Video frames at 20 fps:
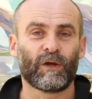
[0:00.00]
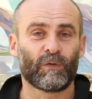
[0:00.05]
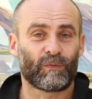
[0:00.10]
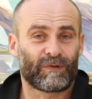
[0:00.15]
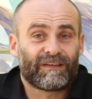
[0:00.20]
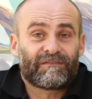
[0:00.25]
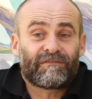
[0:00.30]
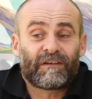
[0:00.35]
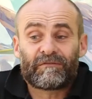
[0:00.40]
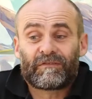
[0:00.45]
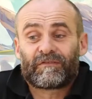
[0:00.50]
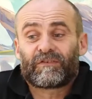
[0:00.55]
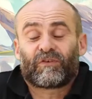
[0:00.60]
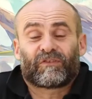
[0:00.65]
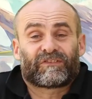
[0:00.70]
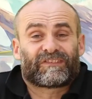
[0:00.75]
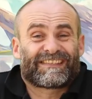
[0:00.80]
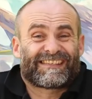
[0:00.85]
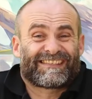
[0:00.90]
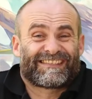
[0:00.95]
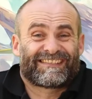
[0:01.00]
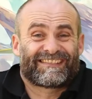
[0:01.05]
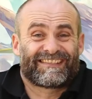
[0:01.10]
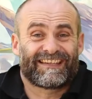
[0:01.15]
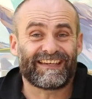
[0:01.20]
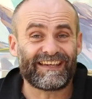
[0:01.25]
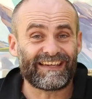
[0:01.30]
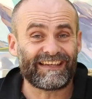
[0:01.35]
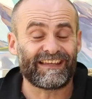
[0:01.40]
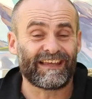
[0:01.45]
We never even got to
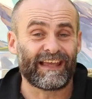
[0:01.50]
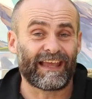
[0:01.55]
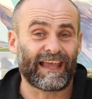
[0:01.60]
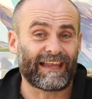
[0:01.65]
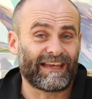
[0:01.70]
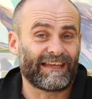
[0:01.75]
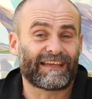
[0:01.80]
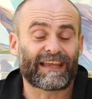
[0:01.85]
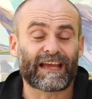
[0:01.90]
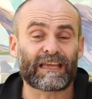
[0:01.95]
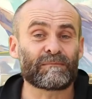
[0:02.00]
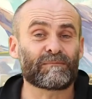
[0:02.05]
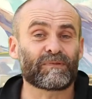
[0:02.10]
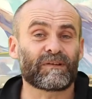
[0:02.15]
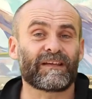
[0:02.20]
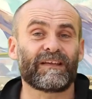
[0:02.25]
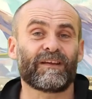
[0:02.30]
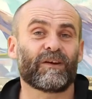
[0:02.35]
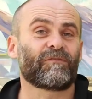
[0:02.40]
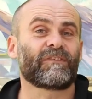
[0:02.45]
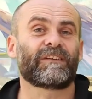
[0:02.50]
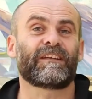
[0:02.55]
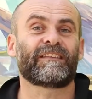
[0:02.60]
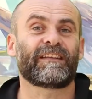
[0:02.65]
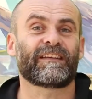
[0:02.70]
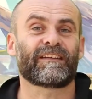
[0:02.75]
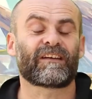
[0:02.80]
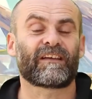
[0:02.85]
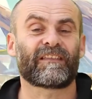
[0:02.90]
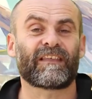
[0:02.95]
see any gameplay or
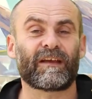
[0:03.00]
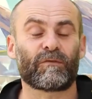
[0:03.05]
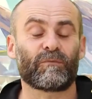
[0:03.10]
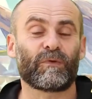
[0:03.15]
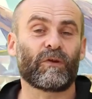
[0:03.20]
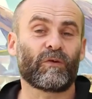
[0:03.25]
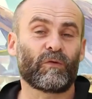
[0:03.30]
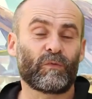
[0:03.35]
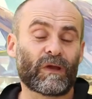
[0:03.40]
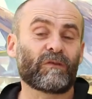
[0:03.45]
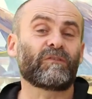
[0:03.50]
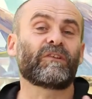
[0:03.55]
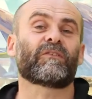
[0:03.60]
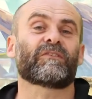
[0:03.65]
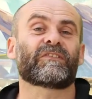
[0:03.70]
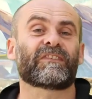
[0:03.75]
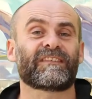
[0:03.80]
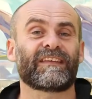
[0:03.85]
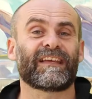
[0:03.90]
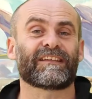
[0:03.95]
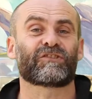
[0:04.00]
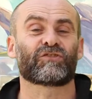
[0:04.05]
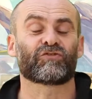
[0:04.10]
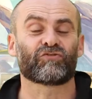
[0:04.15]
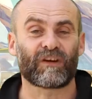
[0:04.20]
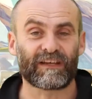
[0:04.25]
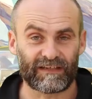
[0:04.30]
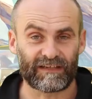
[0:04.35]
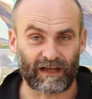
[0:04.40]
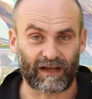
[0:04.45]
anything like that. We only got to see a
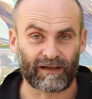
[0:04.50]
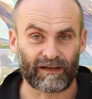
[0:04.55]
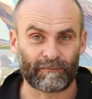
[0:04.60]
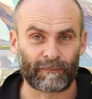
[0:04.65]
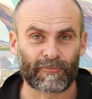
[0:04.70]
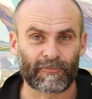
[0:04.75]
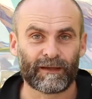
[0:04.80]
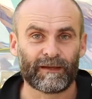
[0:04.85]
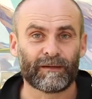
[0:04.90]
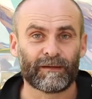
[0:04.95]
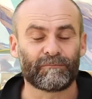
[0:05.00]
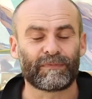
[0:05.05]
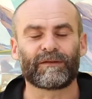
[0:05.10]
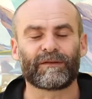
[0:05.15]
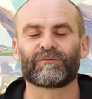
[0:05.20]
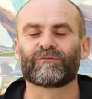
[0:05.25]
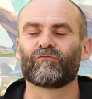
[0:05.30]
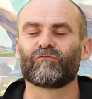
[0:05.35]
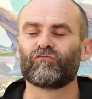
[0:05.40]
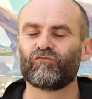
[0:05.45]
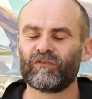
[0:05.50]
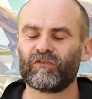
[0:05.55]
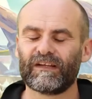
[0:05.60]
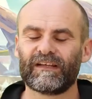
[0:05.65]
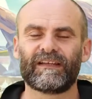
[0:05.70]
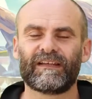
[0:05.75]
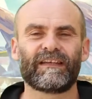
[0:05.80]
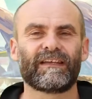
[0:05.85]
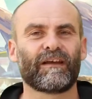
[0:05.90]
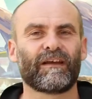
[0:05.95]
trailer. But it was a
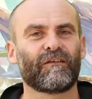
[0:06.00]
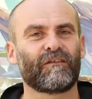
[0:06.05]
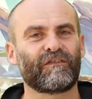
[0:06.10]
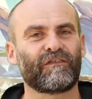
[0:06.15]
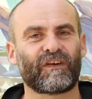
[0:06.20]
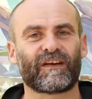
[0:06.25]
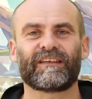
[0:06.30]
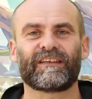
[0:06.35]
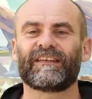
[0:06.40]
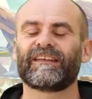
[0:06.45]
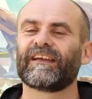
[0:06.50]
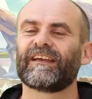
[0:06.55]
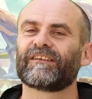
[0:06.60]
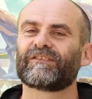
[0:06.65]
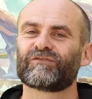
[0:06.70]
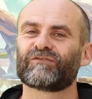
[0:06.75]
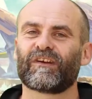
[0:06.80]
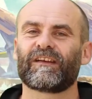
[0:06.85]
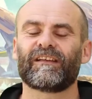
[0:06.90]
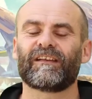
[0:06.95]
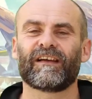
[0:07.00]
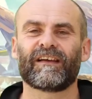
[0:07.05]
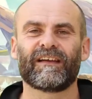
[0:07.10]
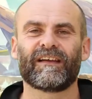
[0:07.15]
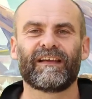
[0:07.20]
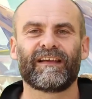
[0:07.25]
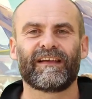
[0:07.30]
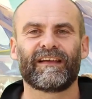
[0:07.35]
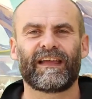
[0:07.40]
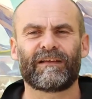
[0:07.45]
really funny trailer.
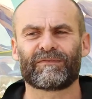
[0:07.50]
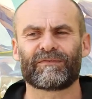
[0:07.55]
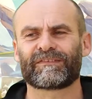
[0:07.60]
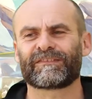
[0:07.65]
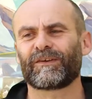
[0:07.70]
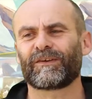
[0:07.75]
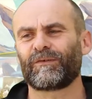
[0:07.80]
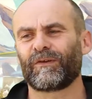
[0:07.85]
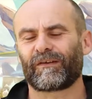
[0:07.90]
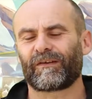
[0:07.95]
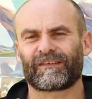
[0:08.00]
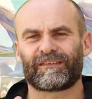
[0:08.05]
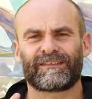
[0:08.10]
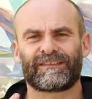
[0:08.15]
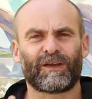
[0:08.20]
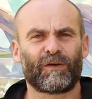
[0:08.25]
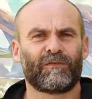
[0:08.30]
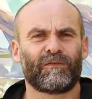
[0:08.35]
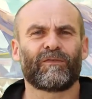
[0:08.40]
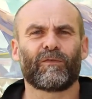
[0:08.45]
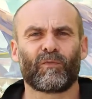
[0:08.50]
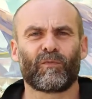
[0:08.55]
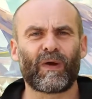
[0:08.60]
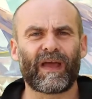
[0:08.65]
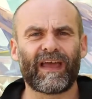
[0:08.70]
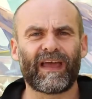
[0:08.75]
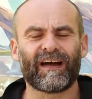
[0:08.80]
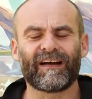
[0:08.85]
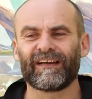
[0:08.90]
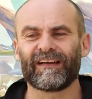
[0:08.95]
It was so
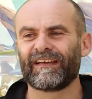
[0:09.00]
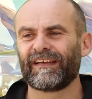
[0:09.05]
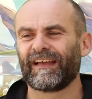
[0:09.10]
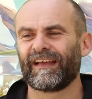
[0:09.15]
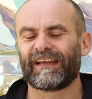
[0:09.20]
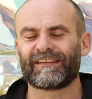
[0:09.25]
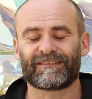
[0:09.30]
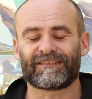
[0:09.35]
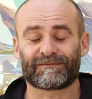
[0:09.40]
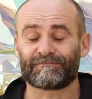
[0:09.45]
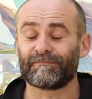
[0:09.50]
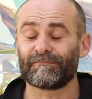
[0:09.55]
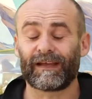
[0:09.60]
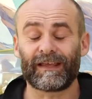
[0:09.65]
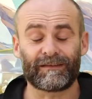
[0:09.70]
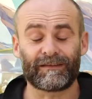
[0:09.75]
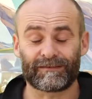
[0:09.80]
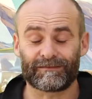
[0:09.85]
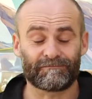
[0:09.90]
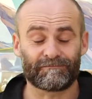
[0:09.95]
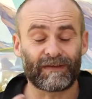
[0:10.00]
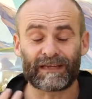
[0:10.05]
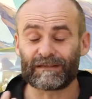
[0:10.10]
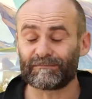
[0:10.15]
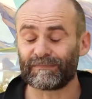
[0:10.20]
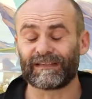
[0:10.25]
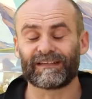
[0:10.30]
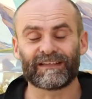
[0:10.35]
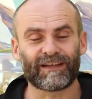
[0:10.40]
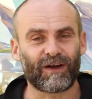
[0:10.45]
self-aware. It made
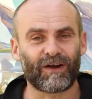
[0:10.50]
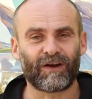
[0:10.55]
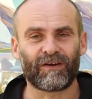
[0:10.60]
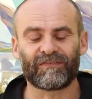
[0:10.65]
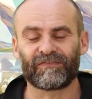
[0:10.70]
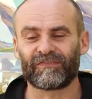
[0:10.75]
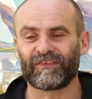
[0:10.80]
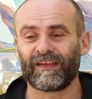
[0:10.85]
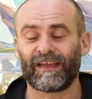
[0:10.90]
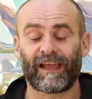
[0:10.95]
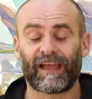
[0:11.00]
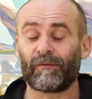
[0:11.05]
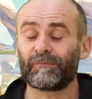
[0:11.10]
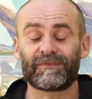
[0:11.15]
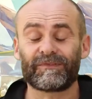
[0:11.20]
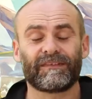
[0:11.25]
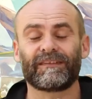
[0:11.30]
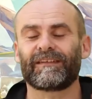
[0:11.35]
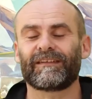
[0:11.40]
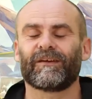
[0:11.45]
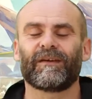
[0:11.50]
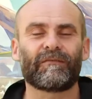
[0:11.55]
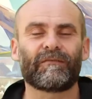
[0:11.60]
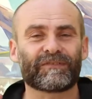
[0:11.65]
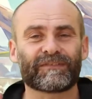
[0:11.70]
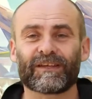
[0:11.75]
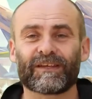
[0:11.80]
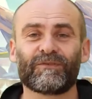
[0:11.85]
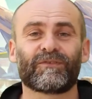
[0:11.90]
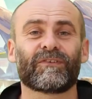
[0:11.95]
me laugh. It was
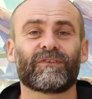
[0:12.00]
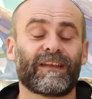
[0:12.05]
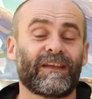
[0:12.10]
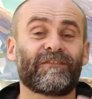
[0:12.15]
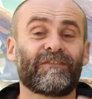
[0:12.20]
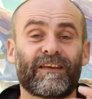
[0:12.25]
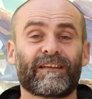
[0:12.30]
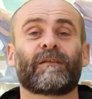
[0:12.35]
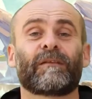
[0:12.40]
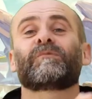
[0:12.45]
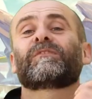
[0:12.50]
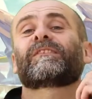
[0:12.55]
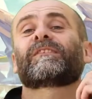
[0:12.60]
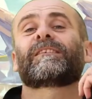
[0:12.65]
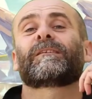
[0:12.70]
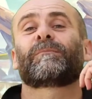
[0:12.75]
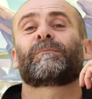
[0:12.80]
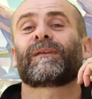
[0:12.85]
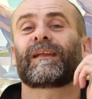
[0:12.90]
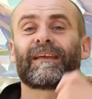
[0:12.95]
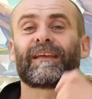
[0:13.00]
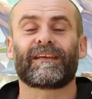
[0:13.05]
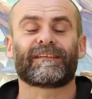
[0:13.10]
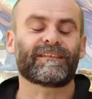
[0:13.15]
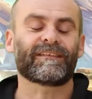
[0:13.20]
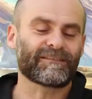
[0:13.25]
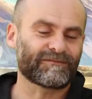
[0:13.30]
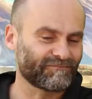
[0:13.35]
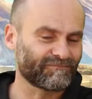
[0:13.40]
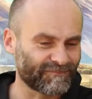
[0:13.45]
so good. In fact, I'm just going to play it.
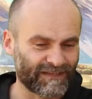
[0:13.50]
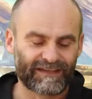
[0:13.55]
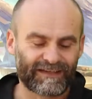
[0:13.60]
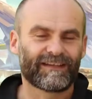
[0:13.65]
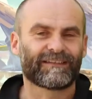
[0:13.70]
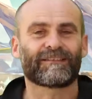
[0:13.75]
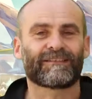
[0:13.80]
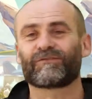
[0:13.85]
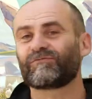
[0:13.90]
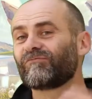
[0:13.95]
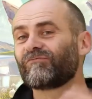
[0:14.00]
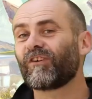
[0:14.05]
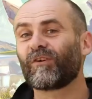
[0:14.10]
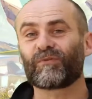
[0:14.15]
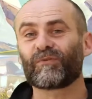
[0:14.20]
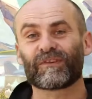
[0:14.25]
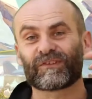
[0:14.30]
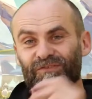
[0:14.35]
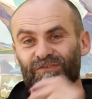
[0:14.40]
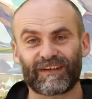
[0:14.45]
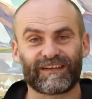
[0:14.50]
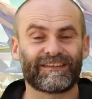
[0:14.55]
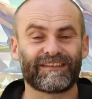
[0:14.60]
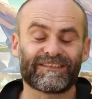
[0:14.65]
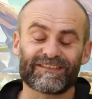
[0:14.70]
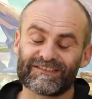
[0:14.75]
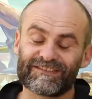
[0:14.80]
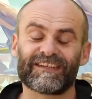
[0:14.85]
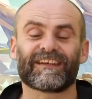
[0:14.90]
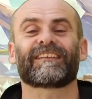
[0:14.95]
Just roll the trailer.
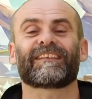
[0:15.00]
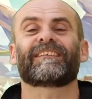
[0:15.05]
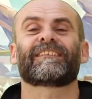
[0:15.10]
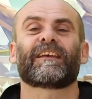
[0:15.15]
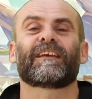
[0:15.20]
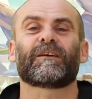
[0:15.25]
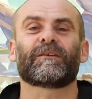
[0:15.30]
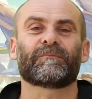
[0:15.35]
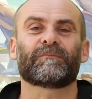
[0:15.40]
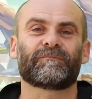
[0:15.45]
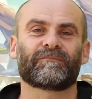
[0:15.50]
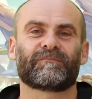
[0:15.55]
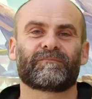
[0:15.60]
Just check this out.